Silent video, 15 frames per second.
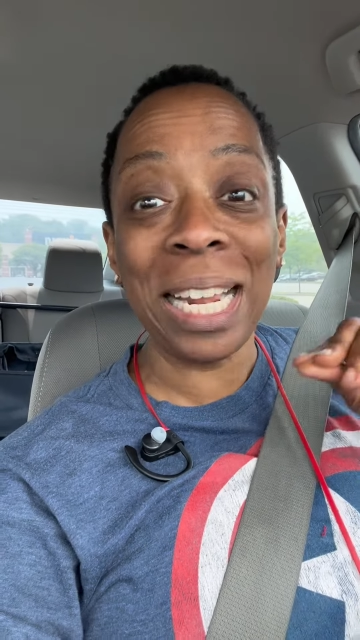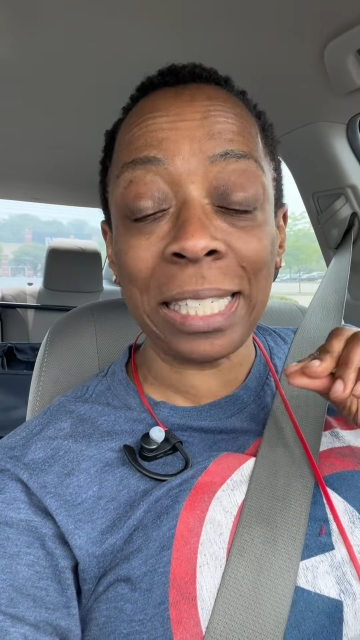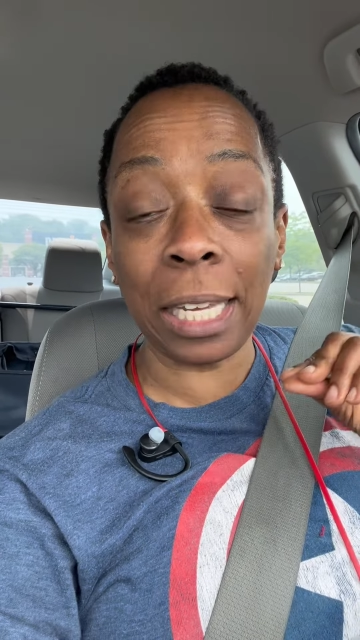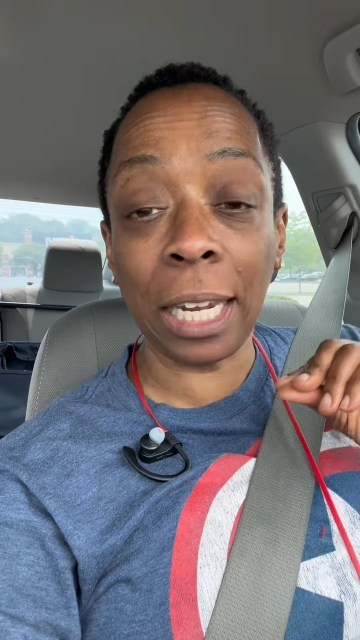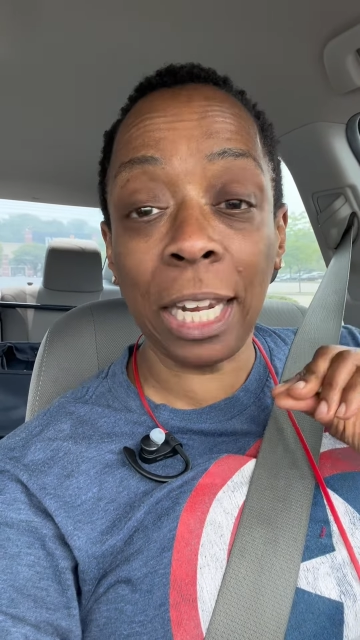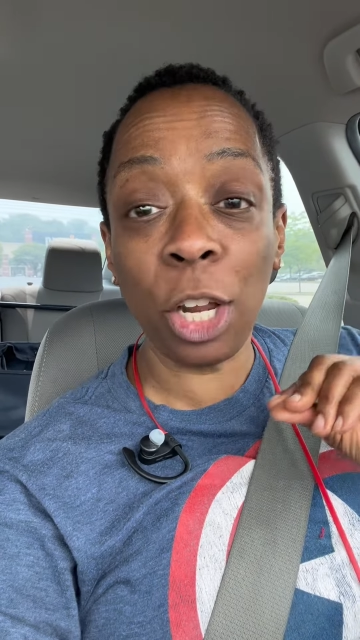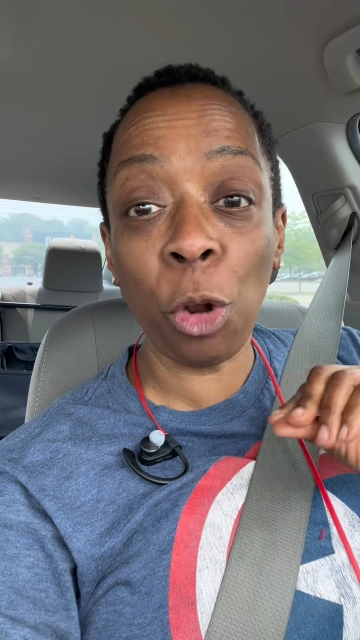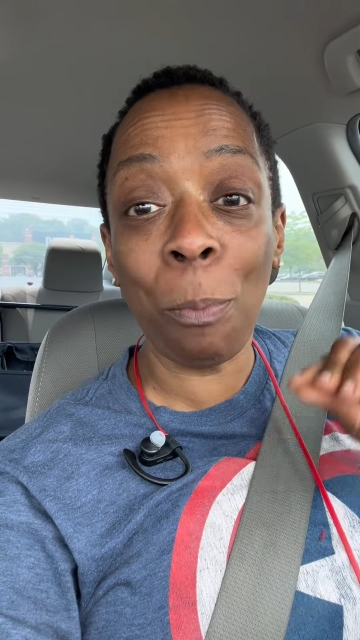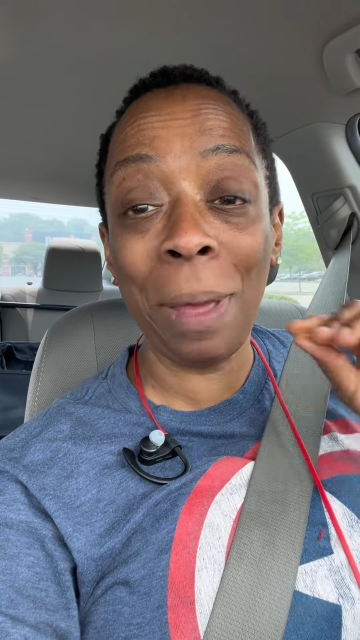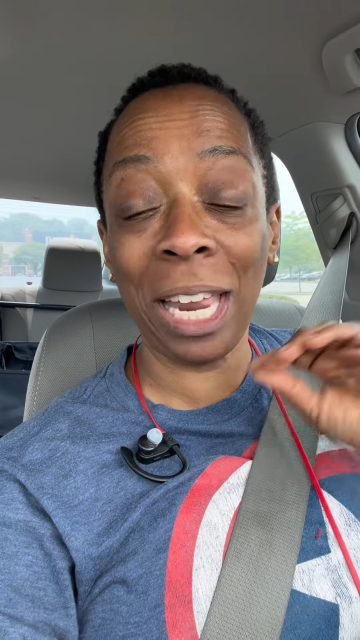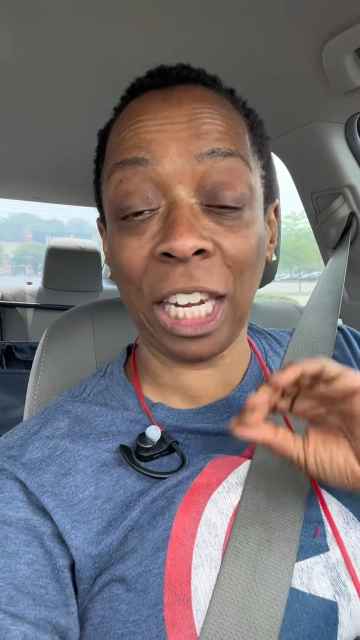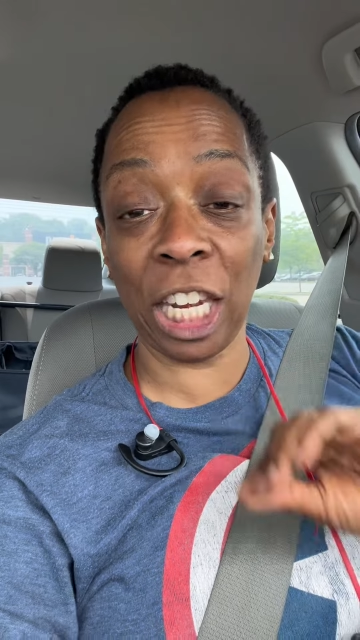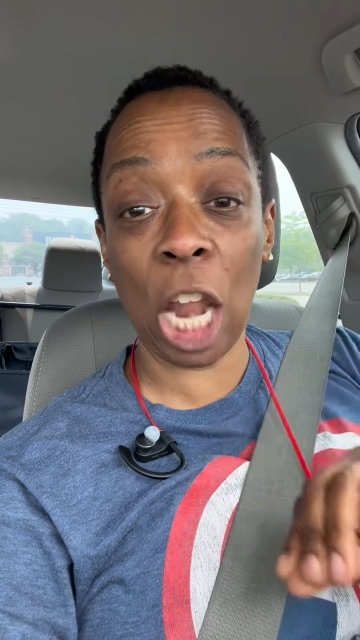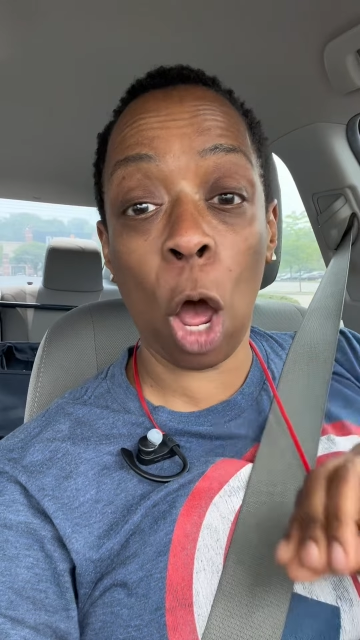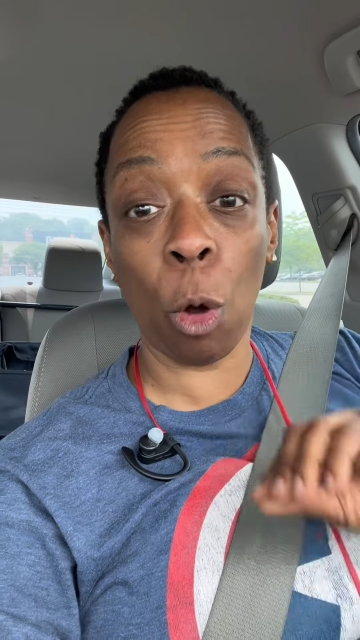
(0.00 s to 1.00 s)
it's a little bit
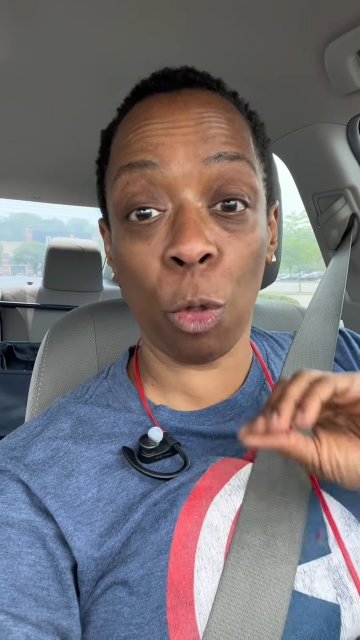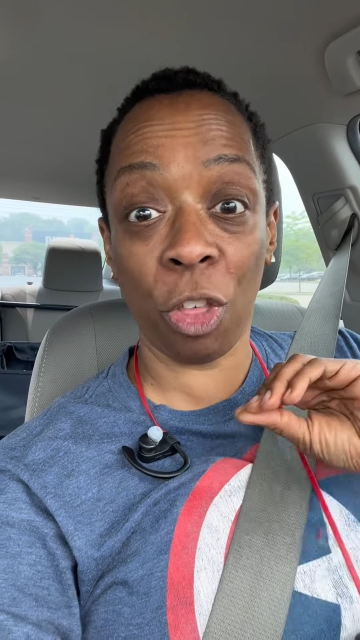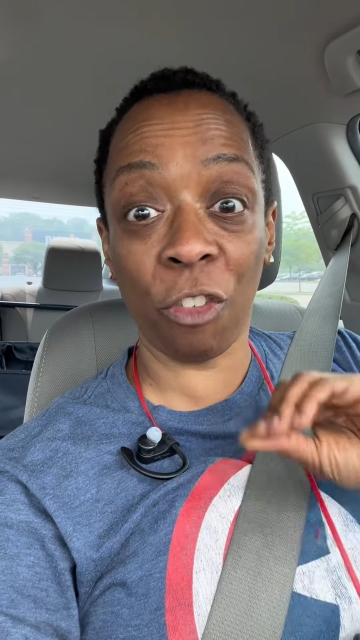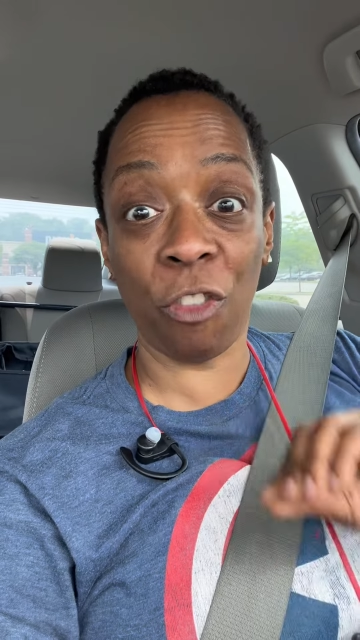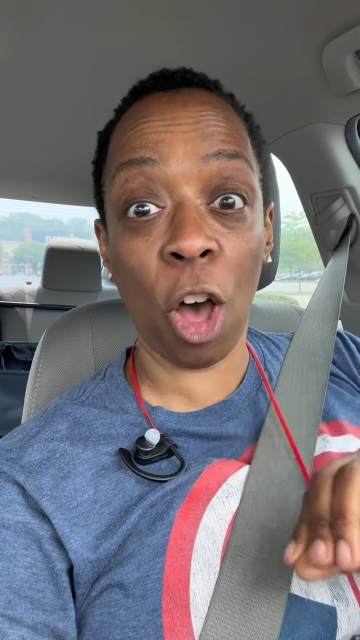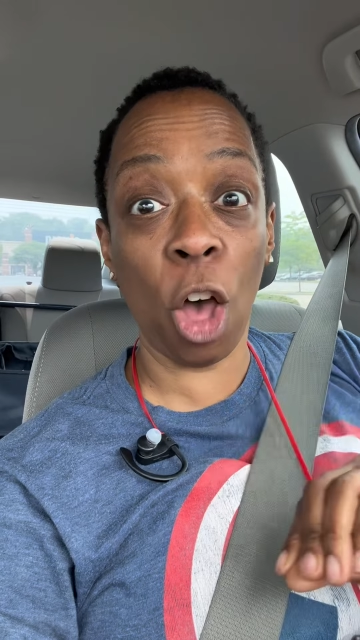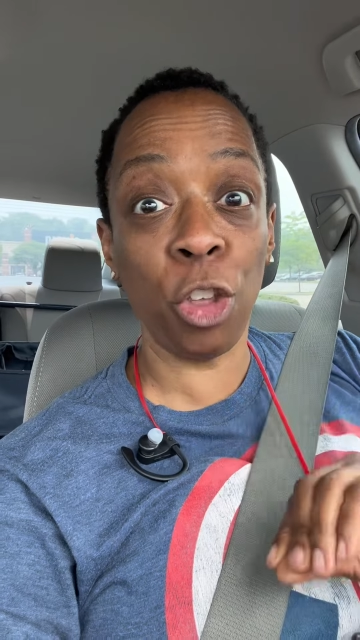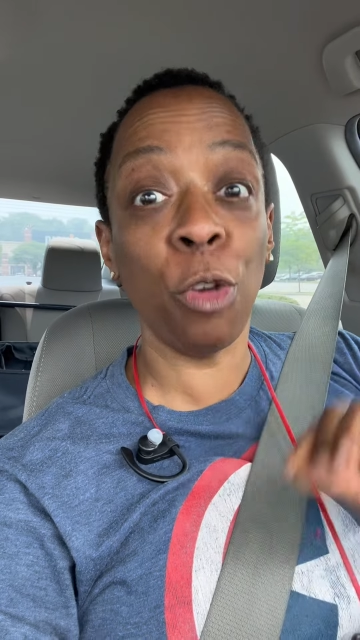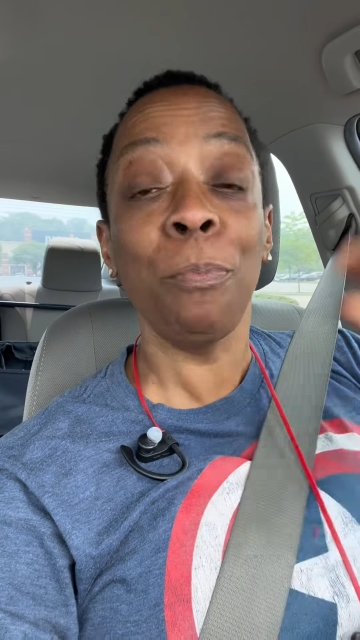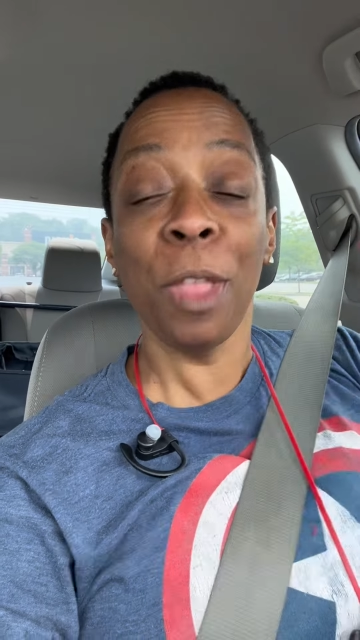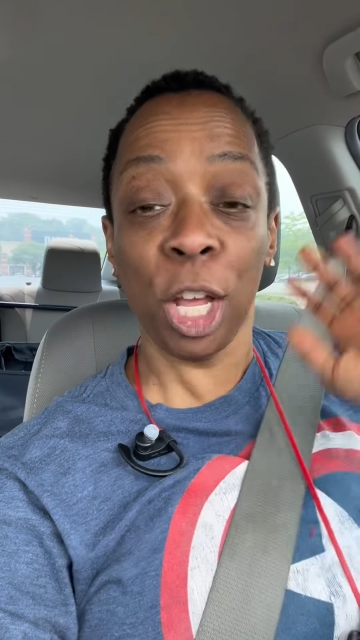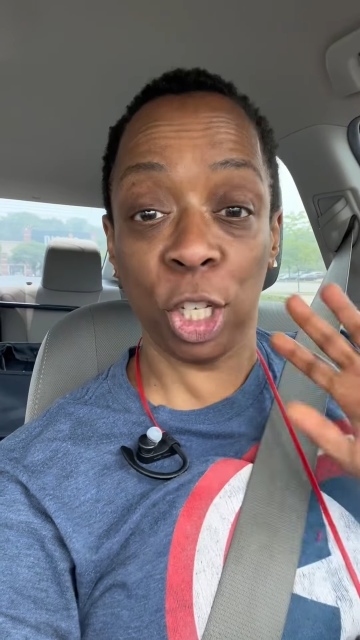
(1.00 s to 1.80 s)
low, the volume,